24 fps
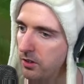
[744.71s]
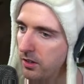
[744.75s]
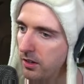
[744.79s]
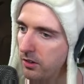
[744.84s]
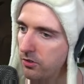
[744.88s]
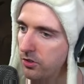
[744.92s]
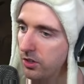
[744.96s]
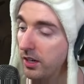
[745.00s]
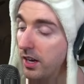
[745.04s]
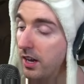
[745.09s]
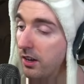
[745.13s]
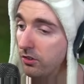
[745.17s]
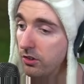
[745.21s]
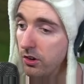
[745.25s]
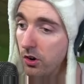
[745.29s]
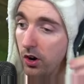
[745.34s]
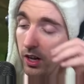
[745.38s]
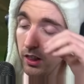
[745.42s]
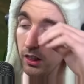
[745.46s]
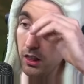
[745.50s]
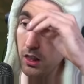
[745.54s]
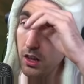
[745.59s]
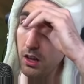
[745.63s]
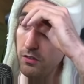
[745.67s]
and as you guys know, I
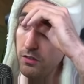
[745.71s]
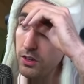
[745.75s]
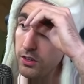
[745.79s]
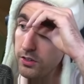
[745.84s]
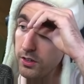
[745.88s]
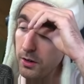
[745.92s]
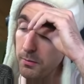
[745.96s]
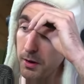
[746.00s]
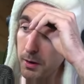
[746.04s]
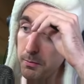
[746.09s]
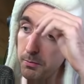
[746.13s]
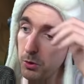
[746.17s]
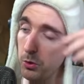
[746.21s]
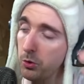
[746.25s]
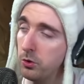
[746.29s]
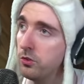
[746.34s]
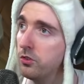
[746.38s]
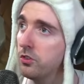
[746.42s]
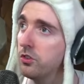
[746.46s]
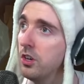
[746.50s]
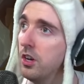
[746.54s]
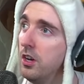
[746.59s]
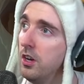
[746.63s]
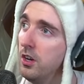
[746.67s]
love to sell my
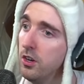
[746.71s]
boots,